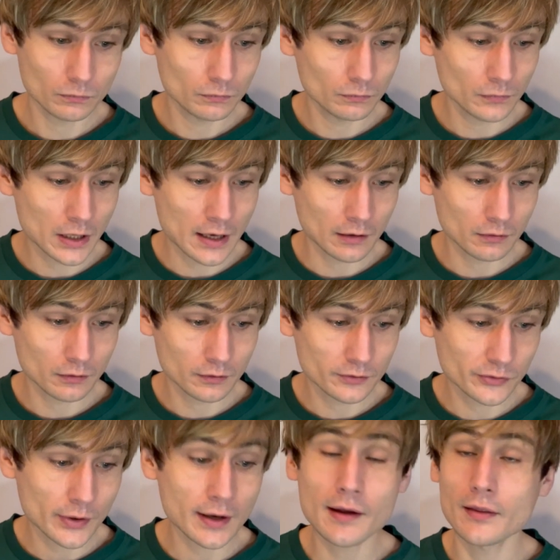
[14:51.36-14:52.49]
yeah,
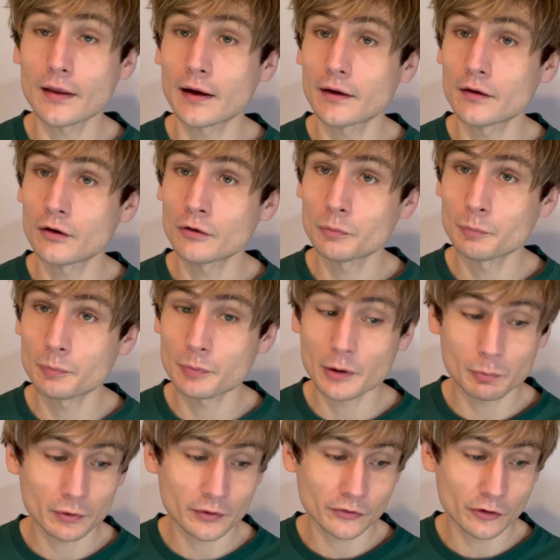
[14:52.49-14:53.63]
so I like that,
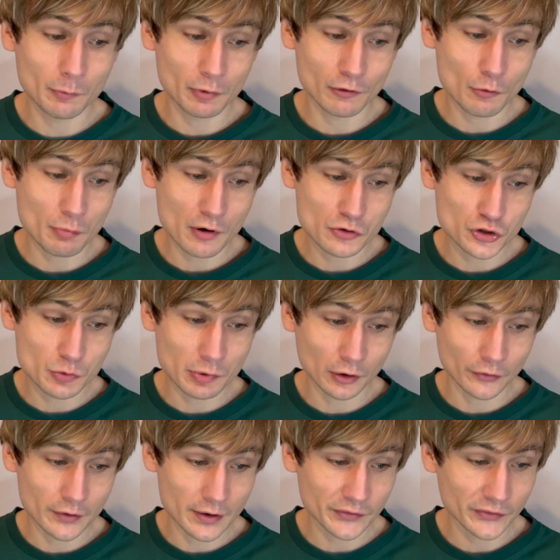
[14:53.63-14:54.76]
people are super approachable
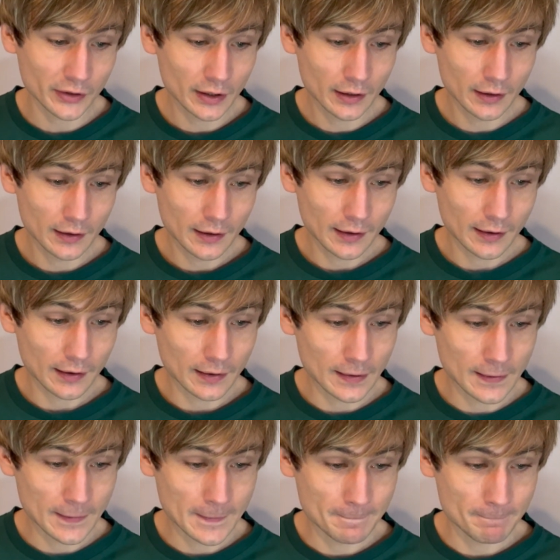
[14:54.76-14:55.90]
on this.
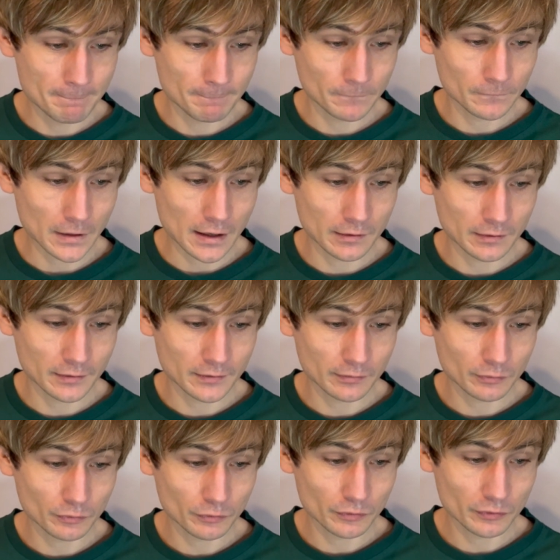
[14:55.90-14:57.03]
And
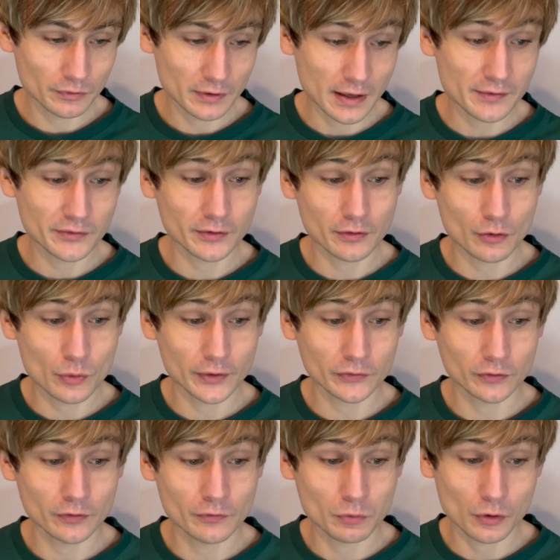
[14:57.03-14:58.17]
the answer to the
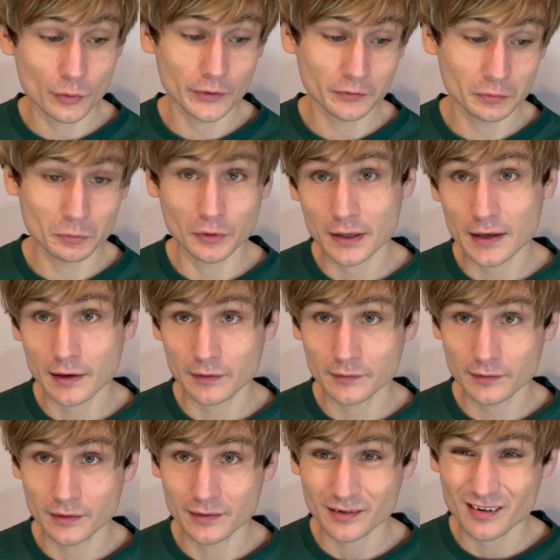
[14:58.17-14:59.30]
question of what question would I
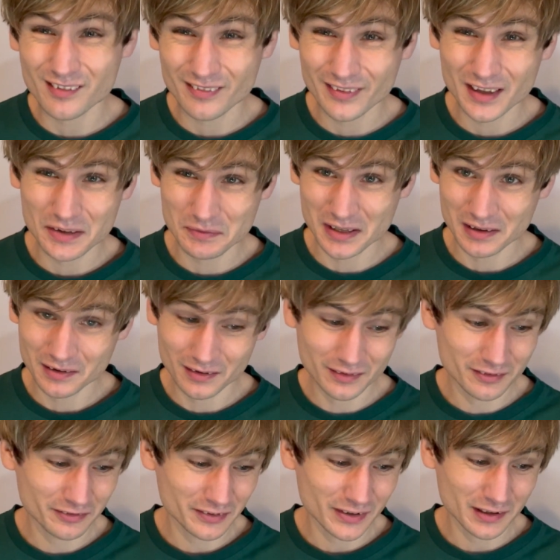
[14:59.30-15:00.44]
ask is I can't think of any, because
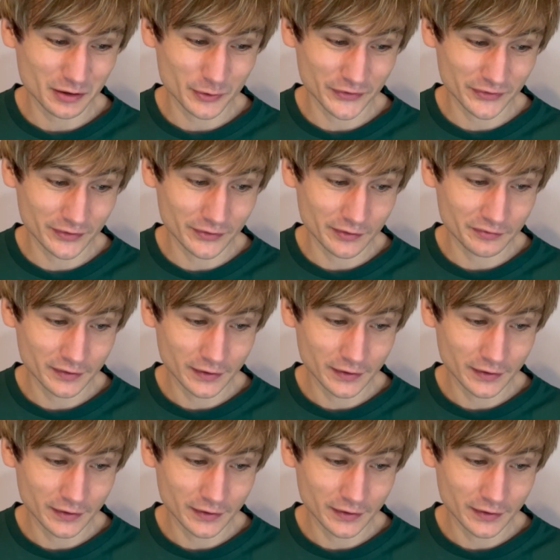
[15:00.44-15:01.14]
if I've had questions, I've